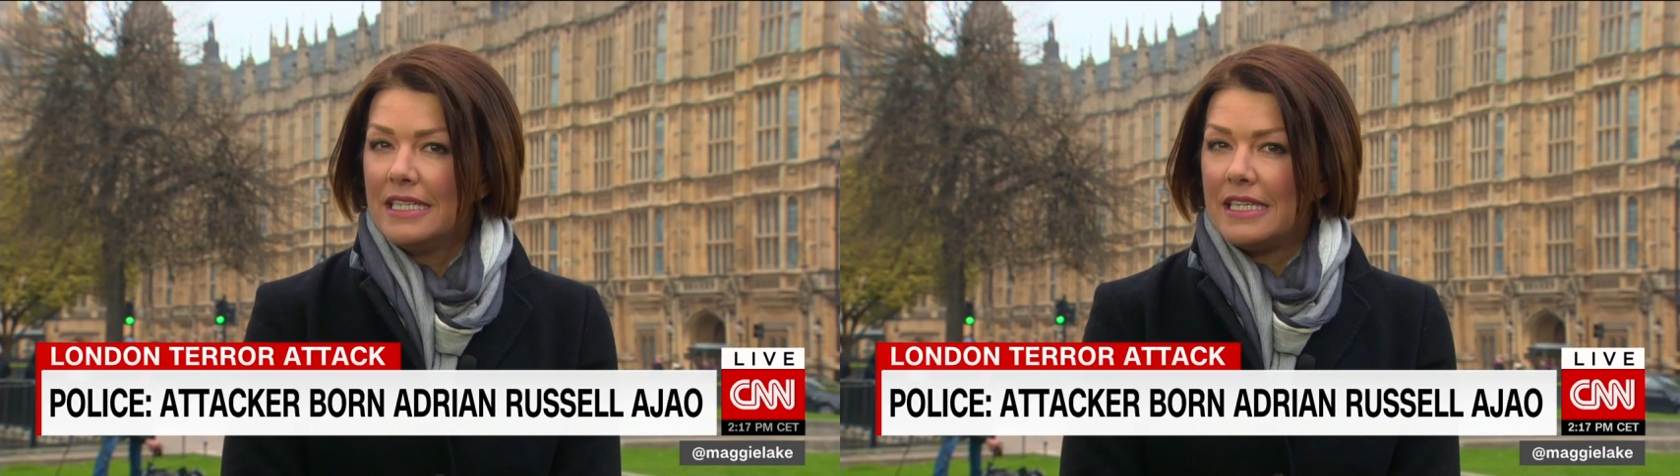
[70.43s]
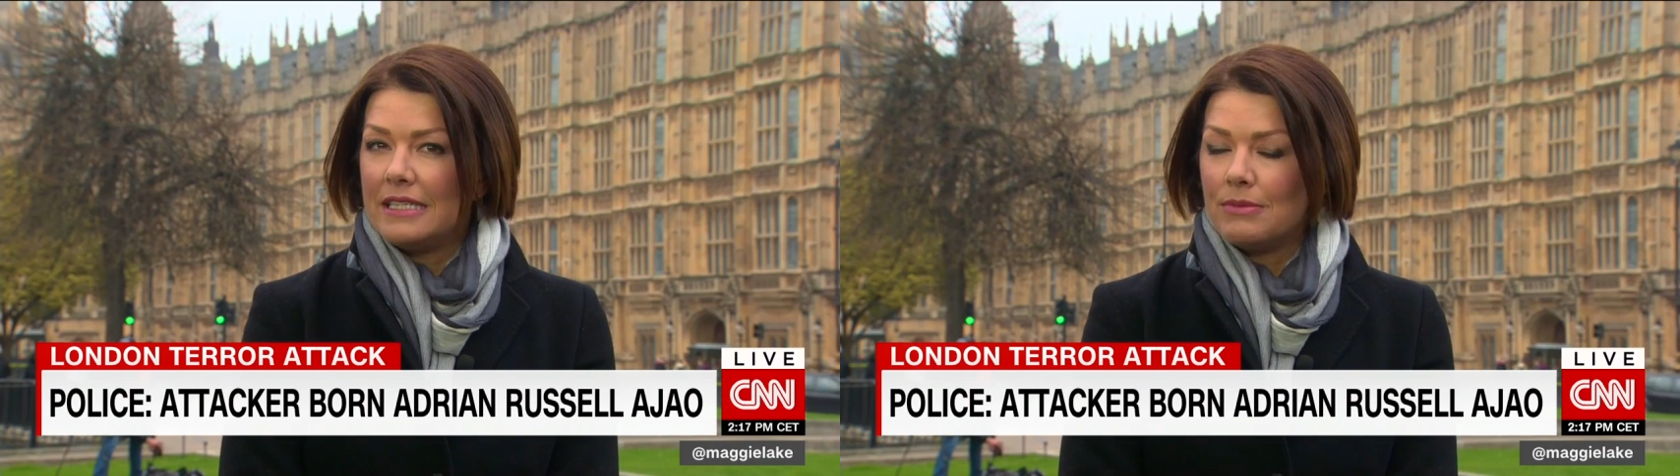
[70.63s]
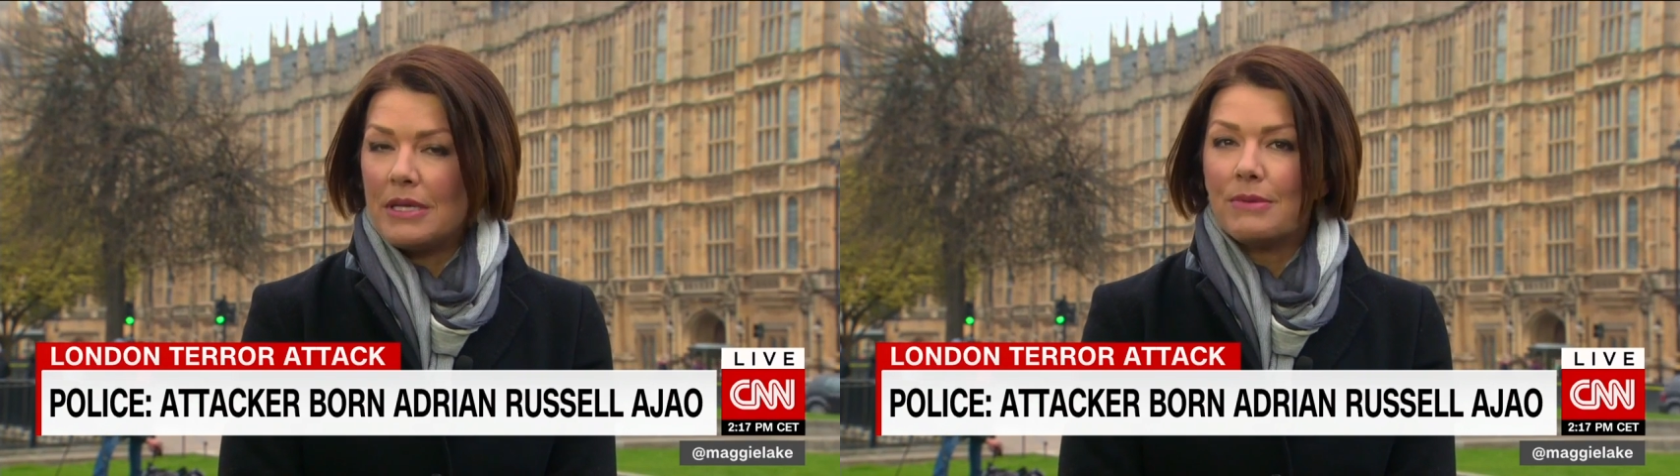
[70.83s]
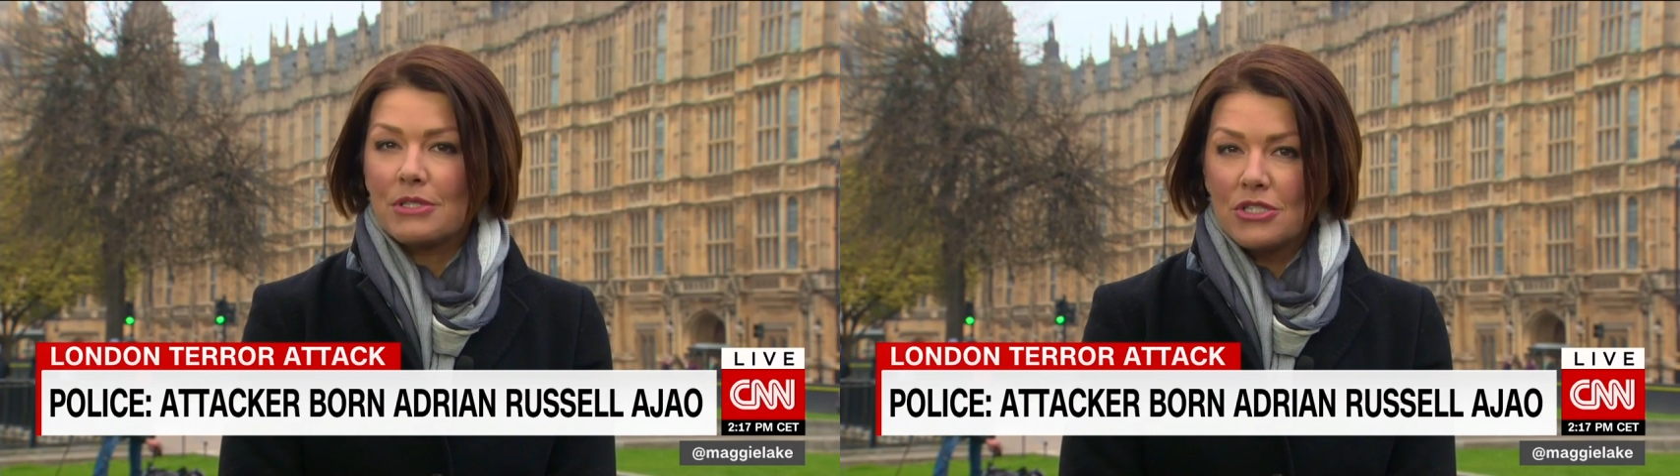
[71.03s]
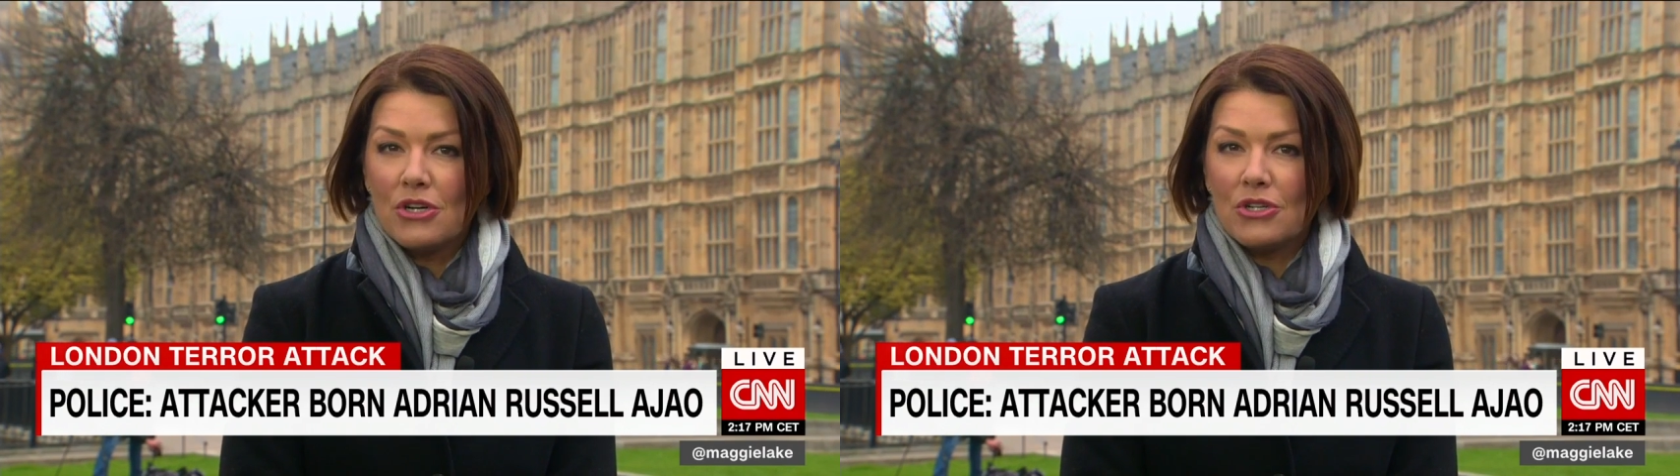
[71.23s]
he, he
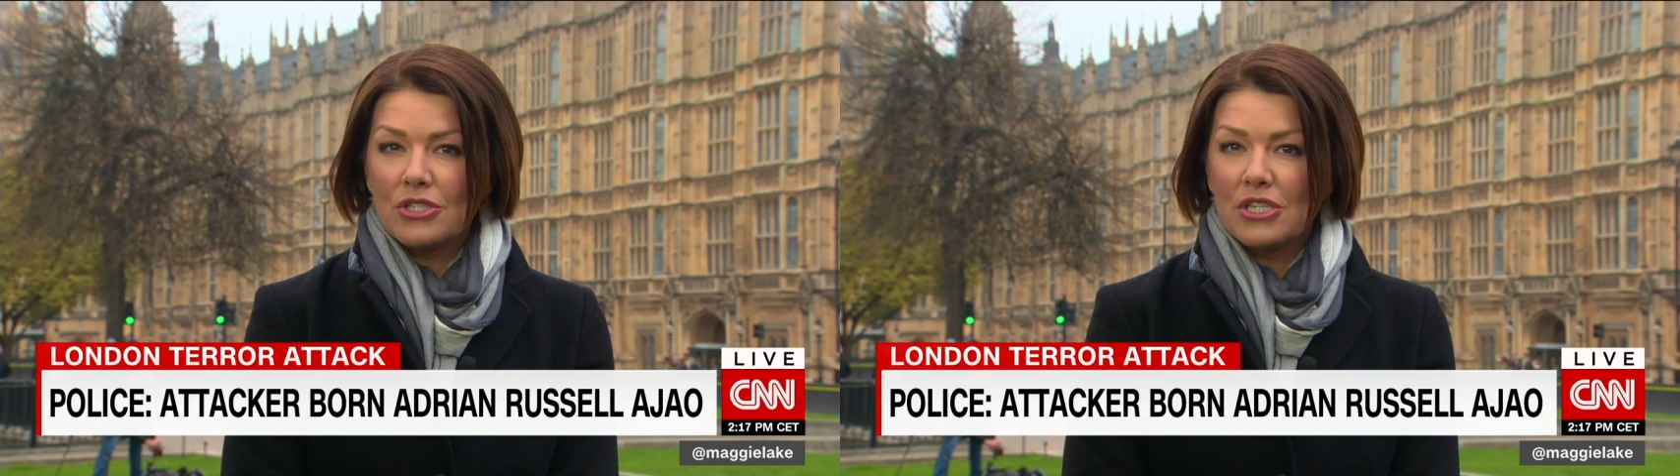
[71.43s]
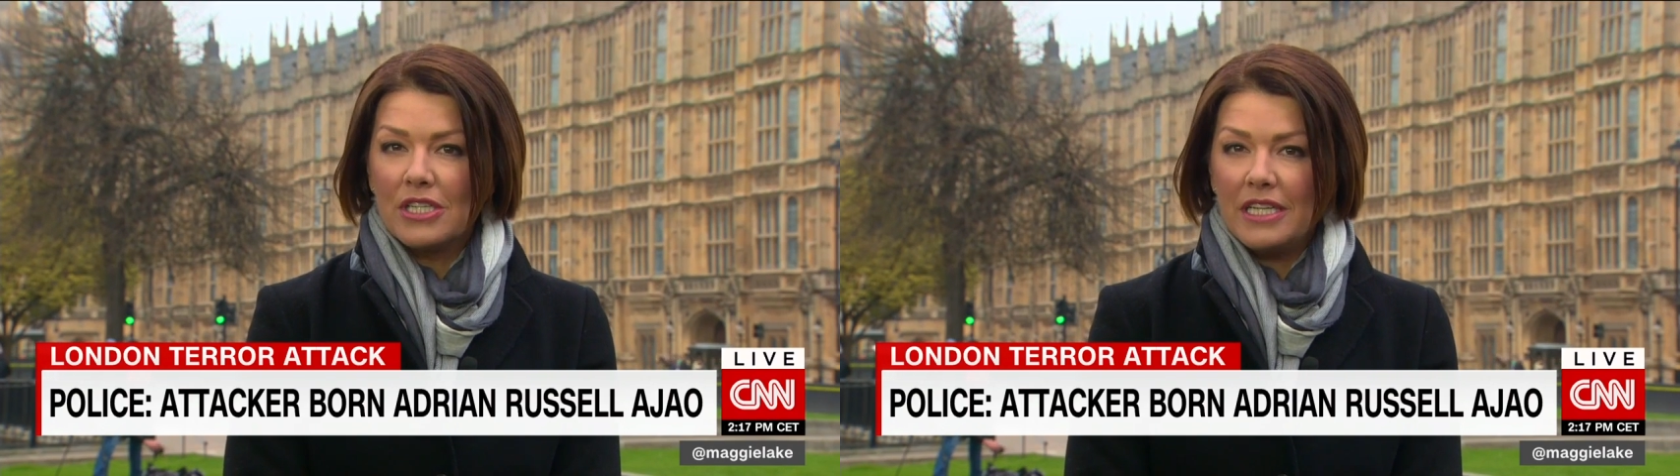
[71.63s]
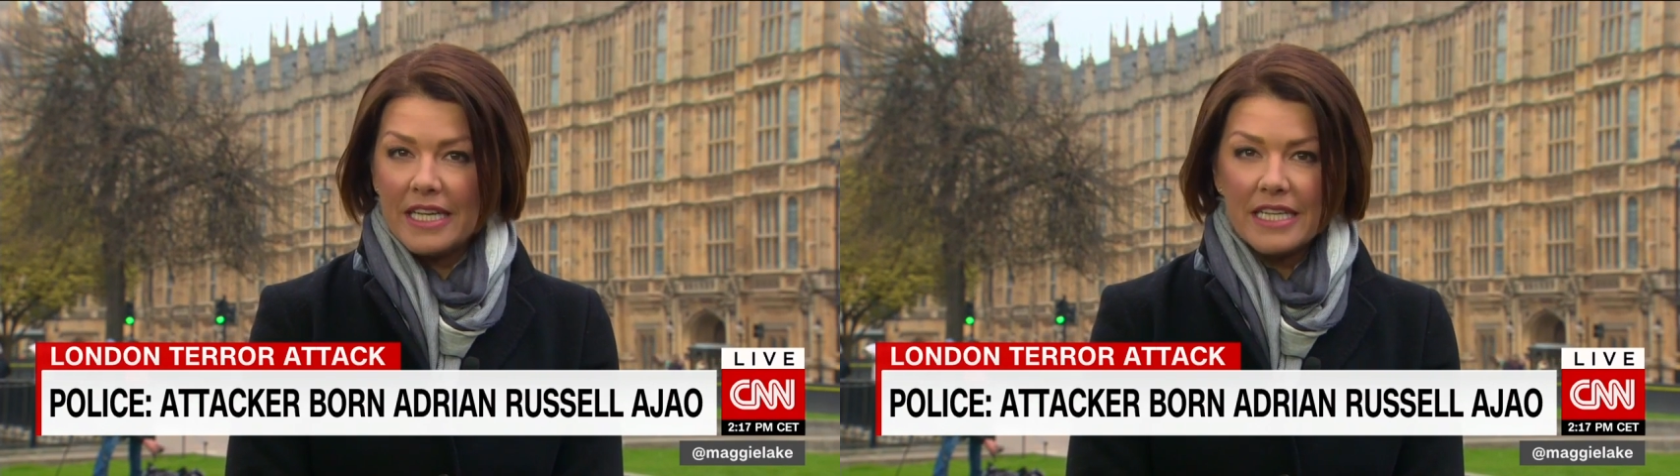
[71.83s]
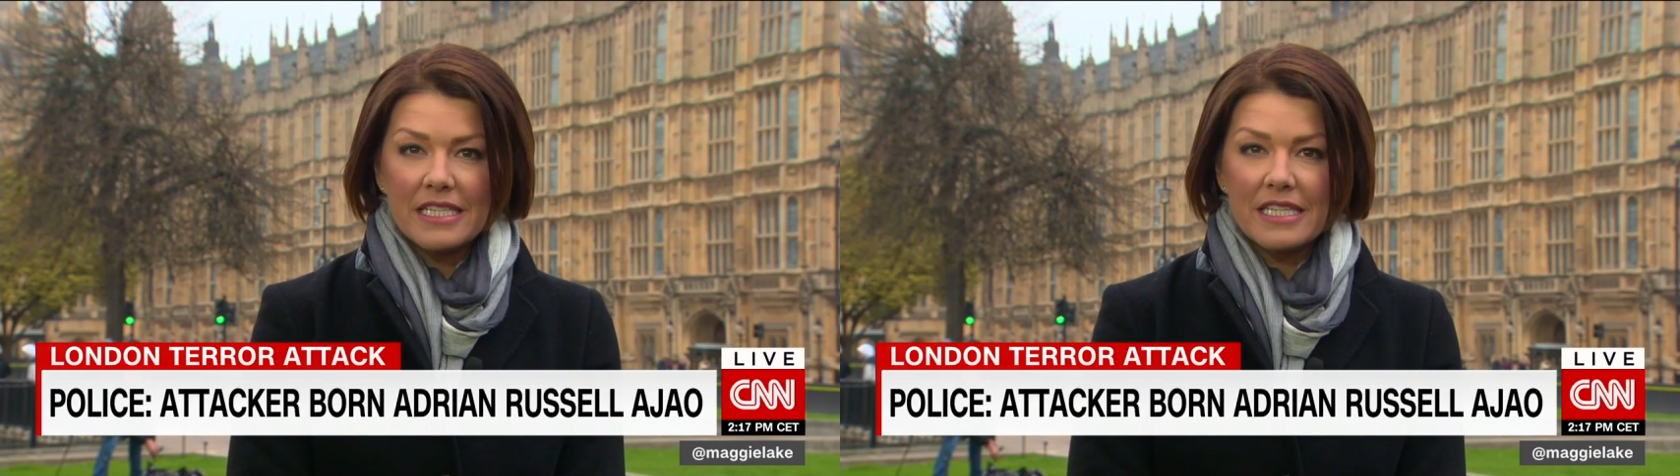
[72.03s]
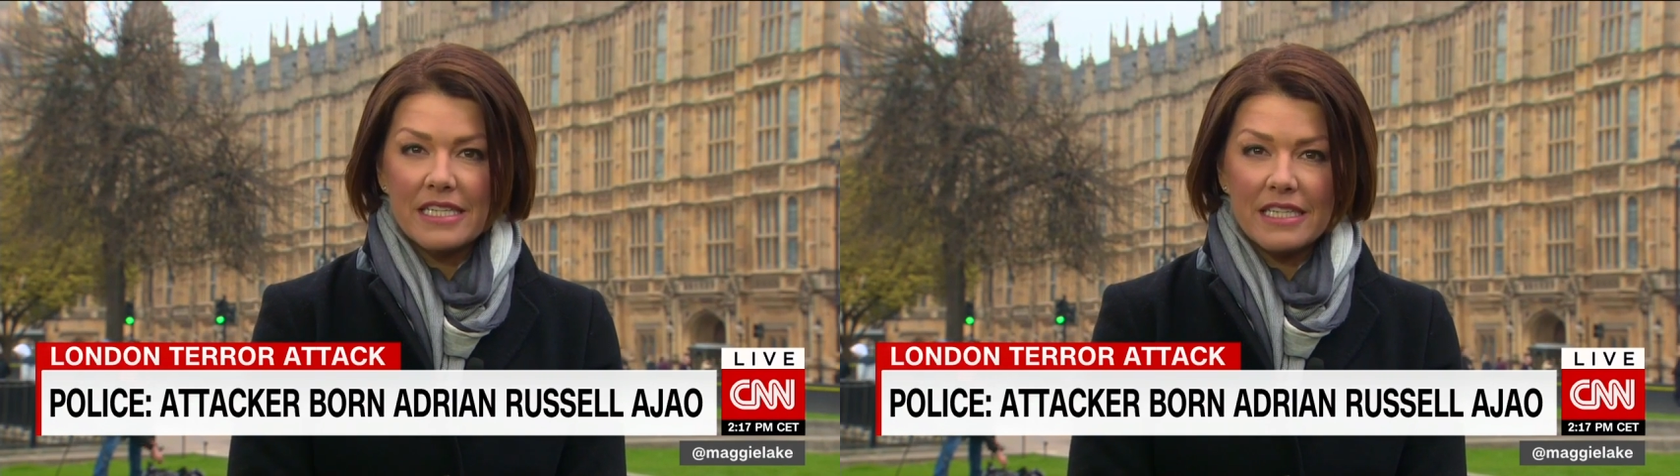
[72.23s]
was not
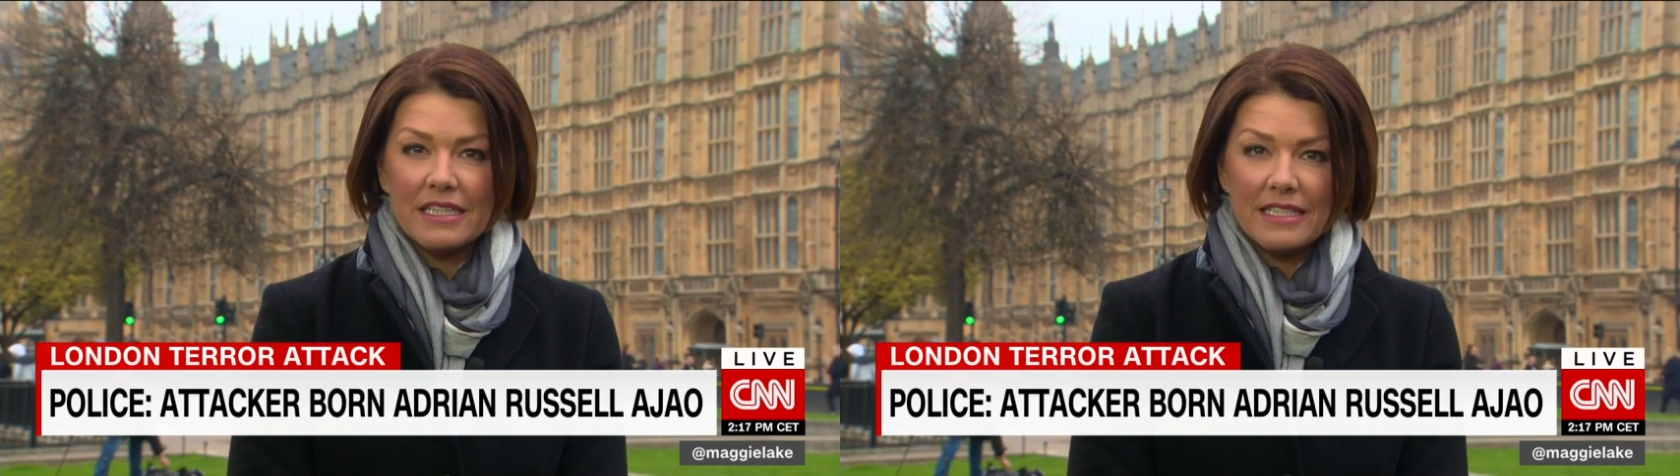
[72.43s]
linked uh,